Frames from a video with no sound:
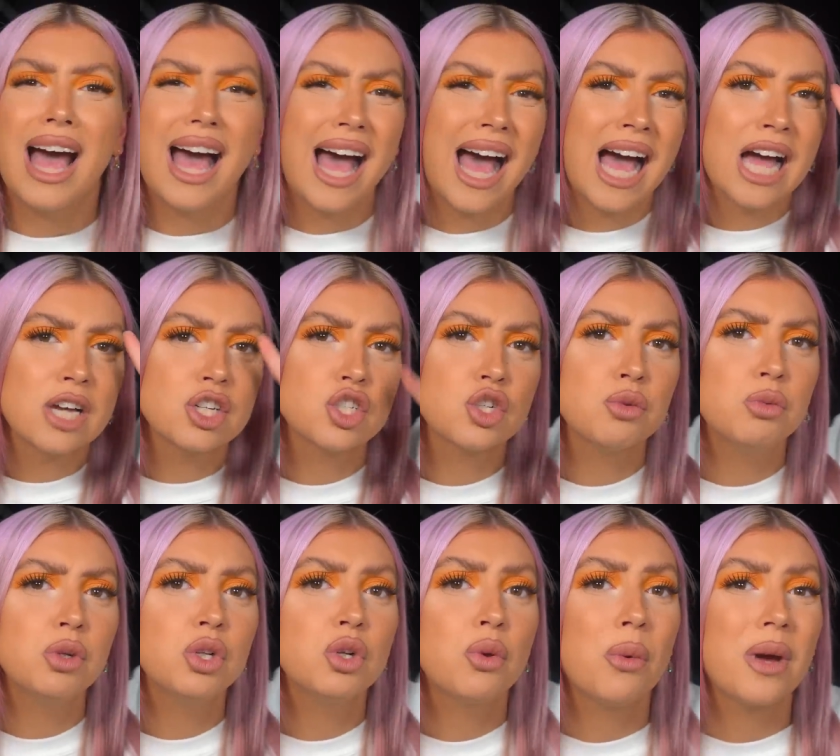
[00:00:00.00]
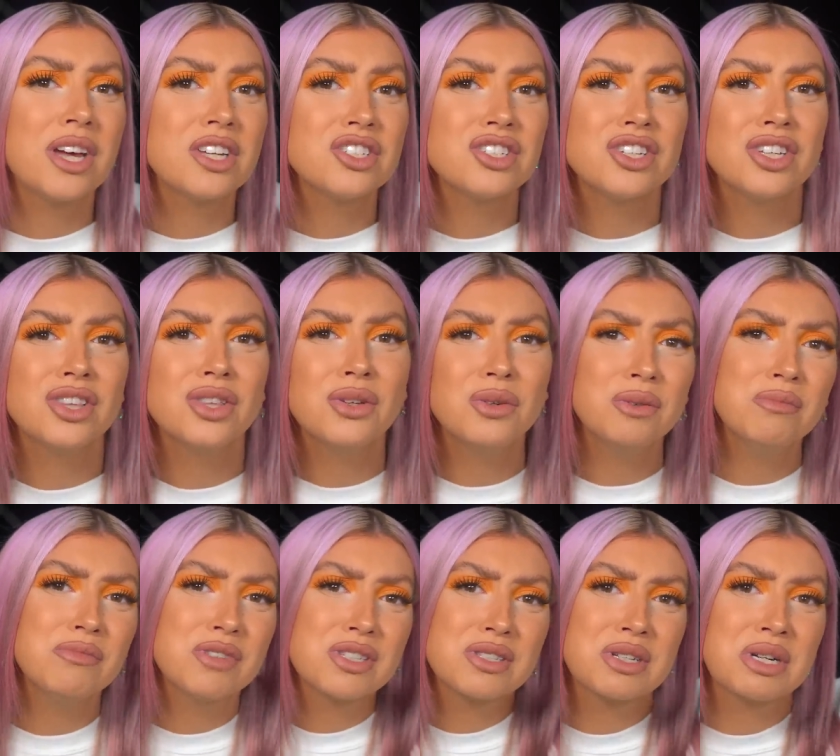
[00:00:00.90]
Actual question though, I'm
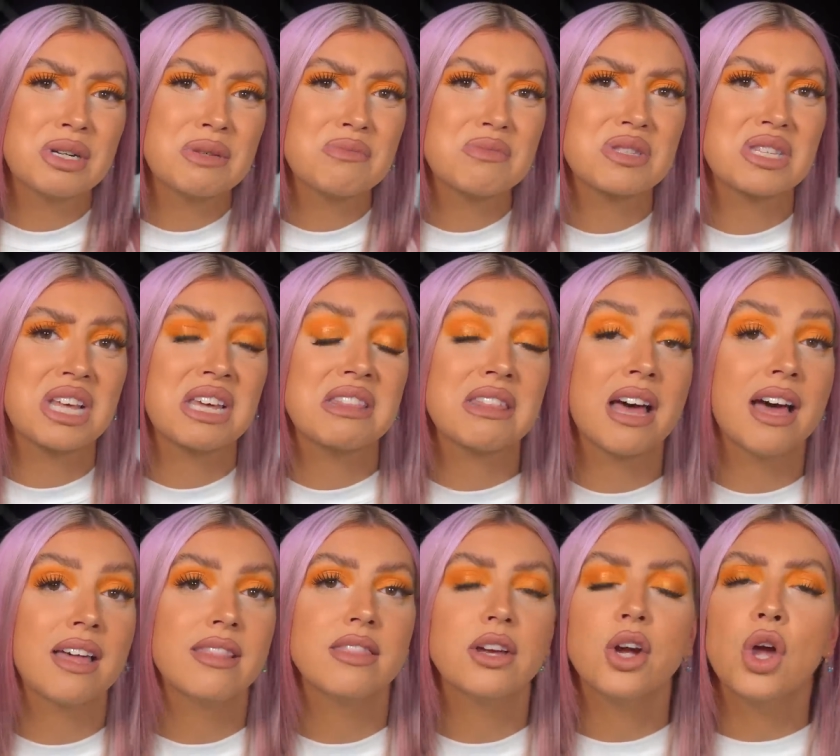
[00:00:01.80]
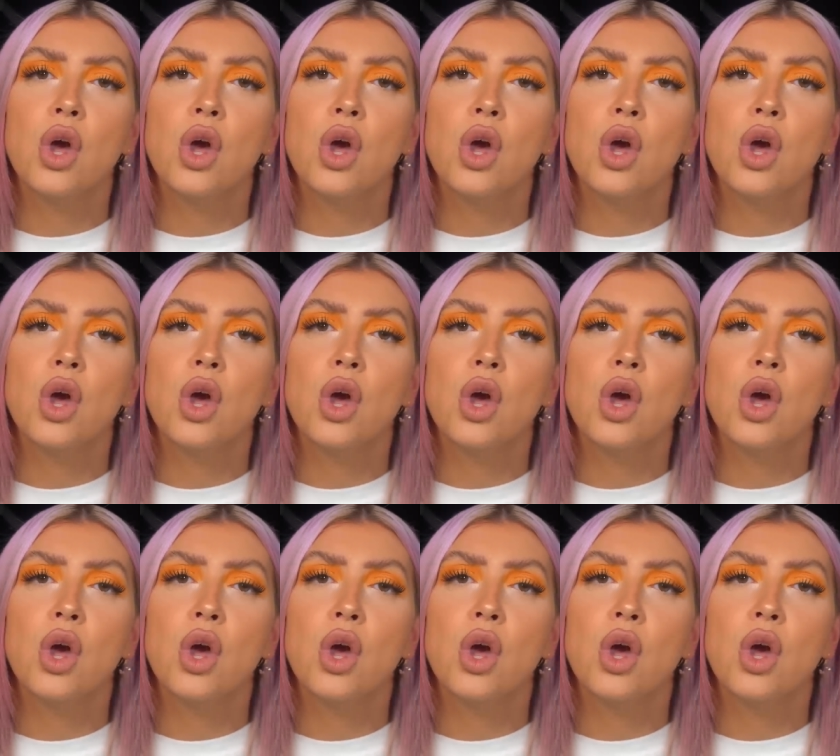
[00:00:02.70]
just gonna slide that in there,